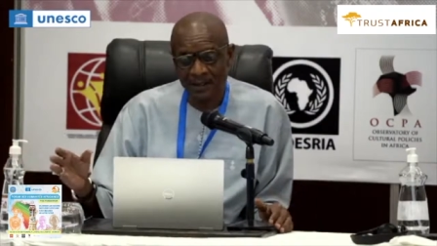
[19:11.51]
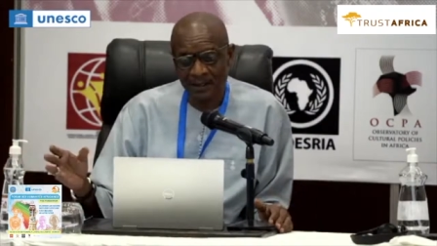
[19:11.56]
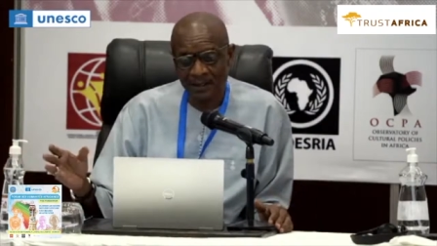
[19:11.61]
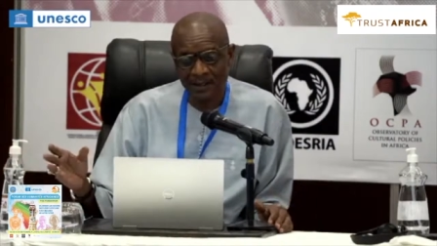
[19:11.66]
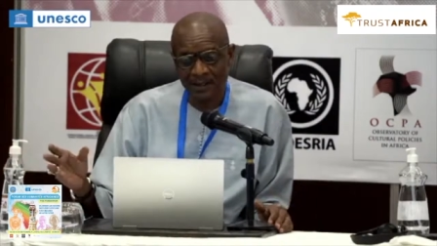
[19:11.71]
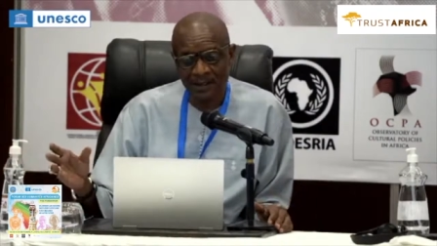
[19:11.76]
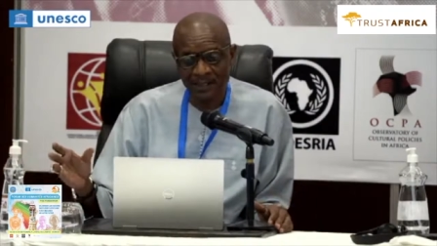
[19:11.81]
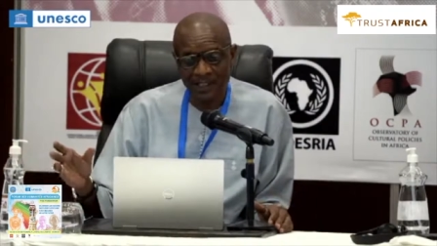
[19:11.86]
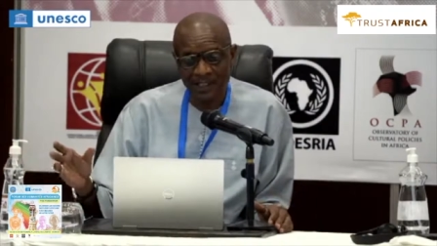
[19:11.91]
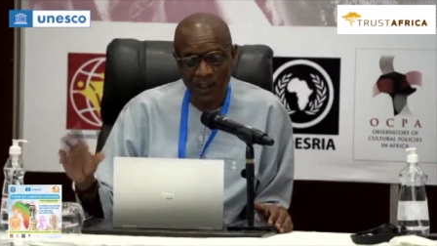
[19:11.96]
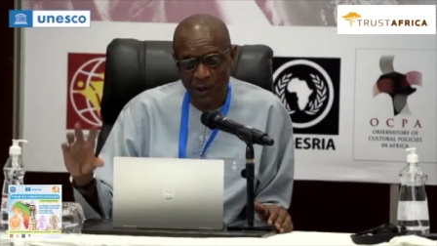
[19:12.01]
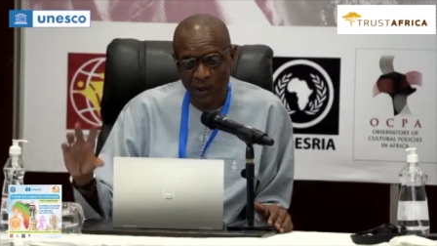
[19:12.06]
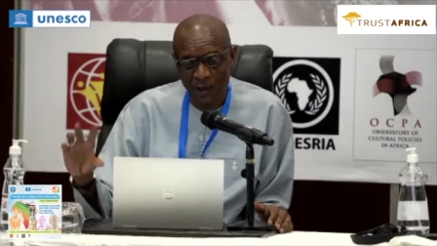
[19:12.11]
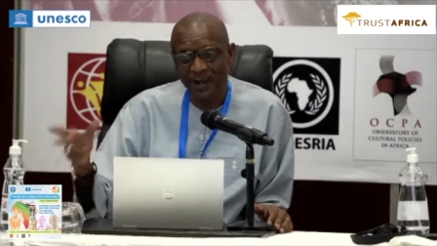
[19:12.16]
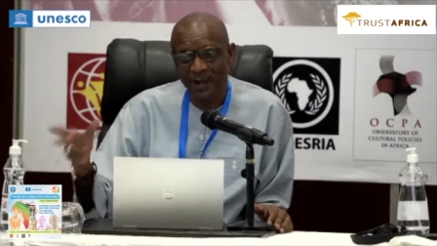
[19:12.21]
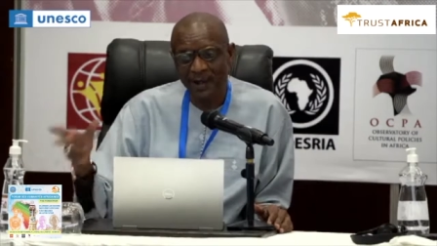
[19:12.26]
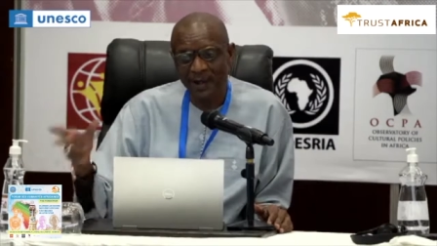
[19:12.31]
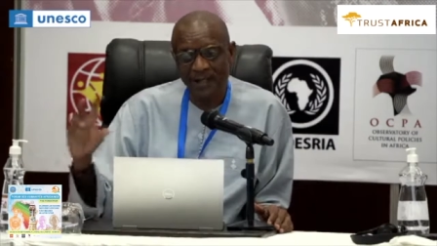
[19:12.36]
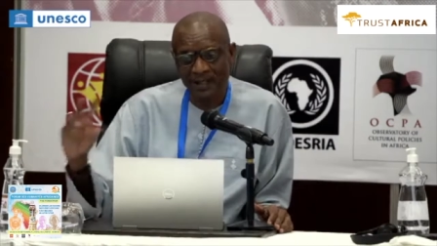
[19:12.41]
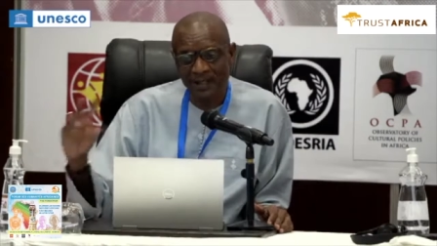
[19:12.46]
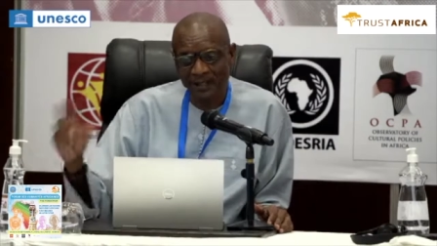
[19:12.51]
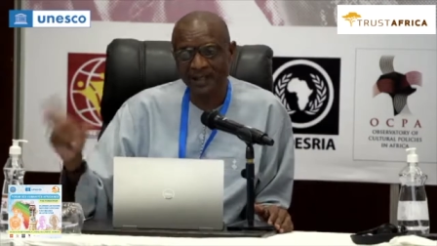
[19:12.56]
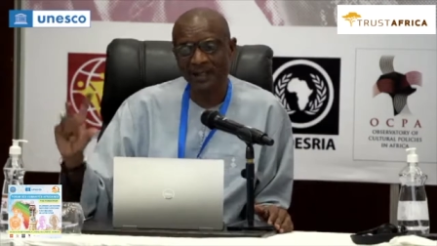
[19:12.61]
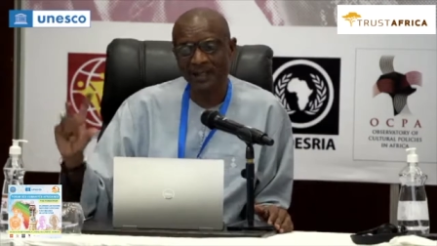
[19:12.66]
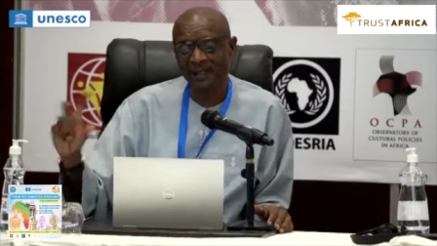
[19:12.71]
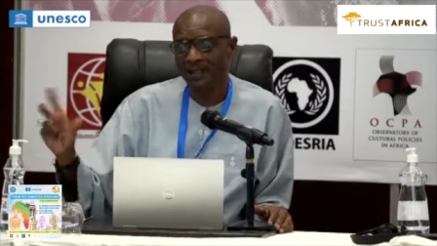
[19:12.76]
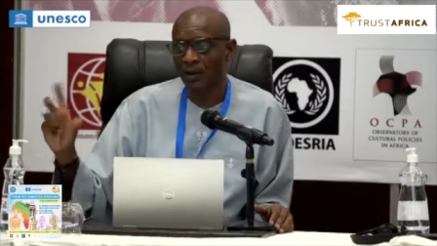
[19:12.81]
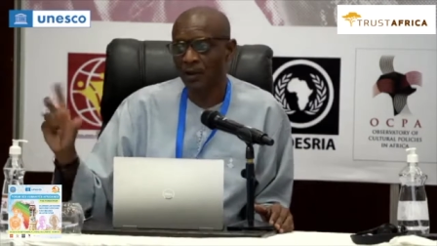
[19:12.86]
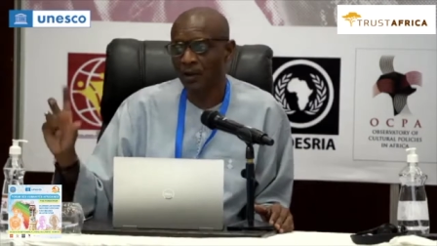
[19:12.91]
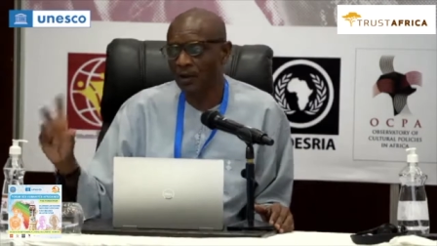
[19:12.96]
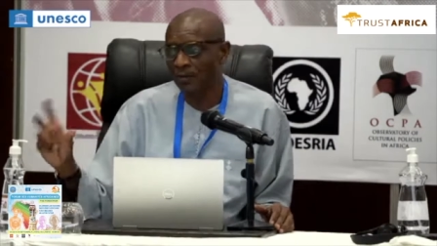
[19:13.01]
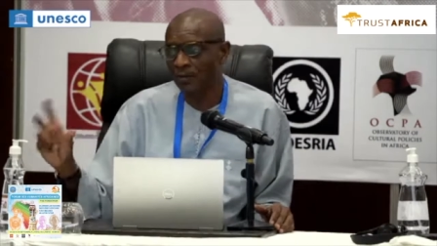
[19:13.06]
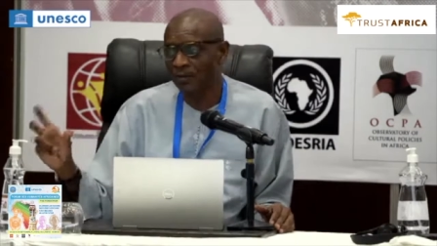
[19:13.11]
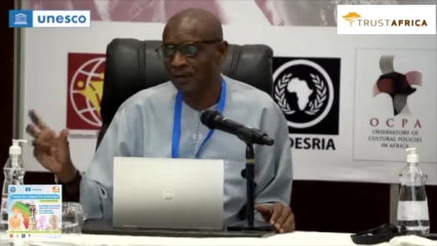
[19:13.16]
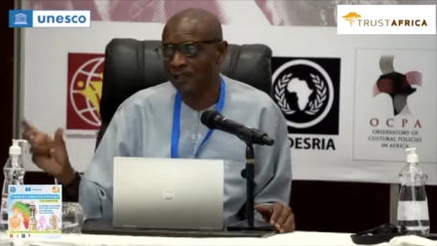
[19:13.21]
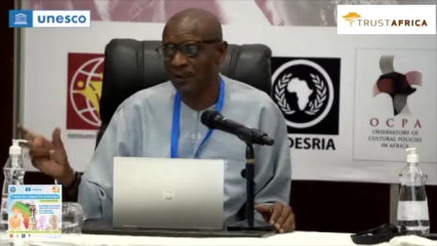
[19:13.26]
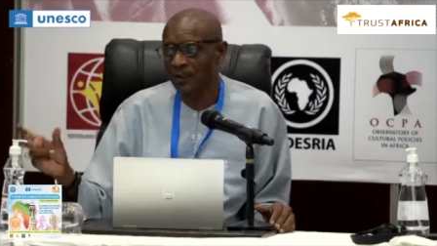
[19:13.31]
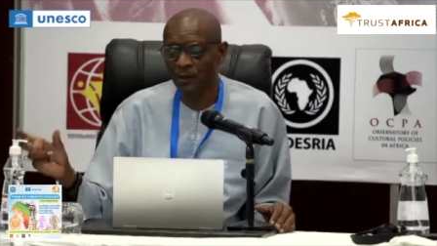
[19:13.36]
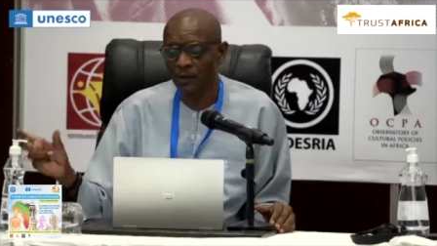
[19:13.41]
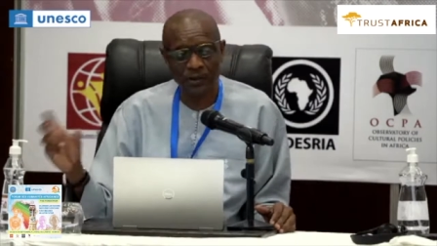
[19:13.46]
is the humanity of the,
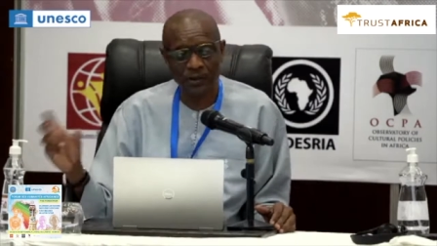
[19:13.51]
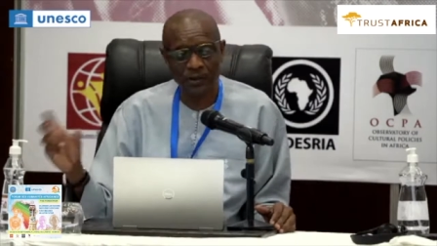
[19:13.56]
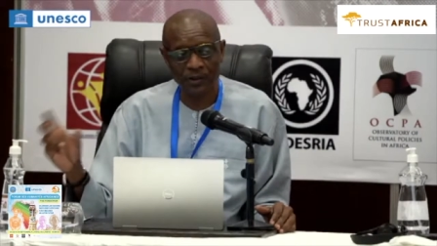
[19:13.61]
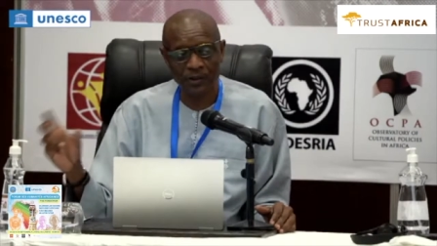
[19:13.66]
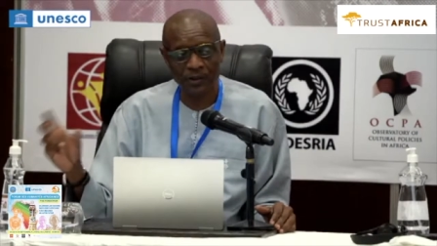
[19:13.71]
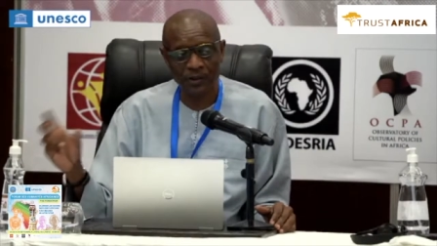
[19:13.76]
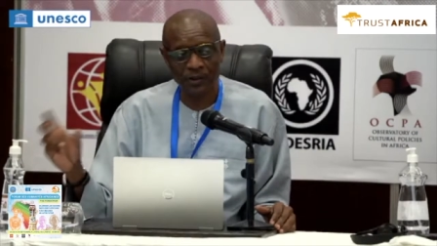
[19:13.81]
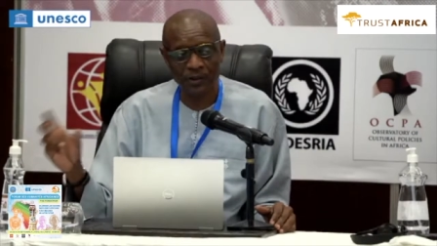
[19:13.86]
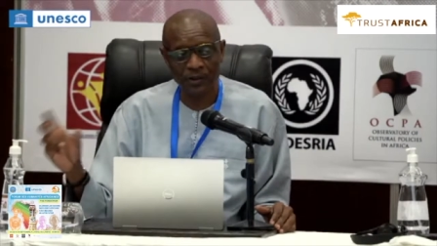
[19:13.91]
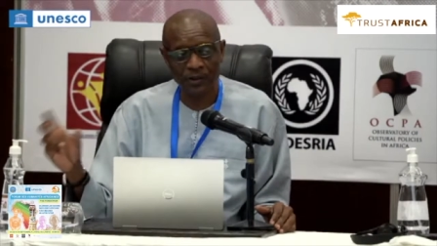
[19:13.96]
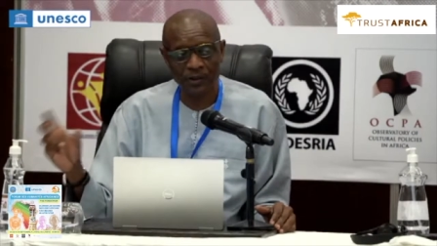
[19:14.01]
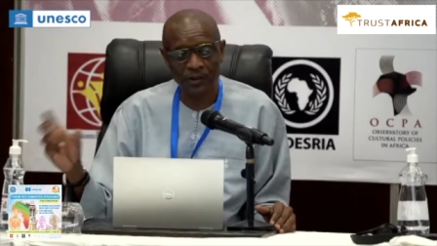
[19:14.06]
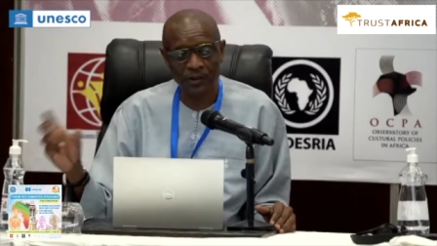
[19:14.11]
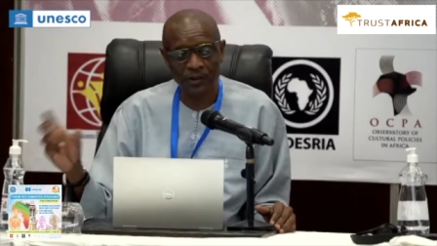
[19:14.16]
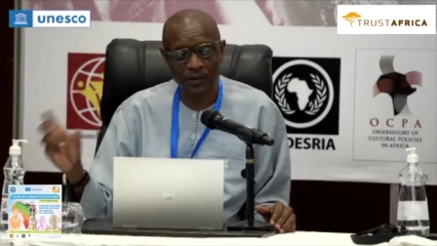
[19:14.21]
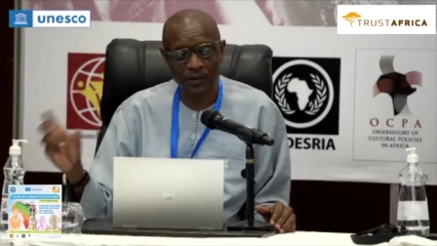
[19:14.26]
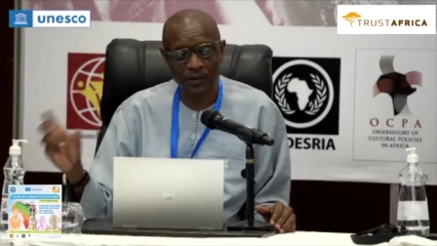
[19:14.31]
or the humane or the,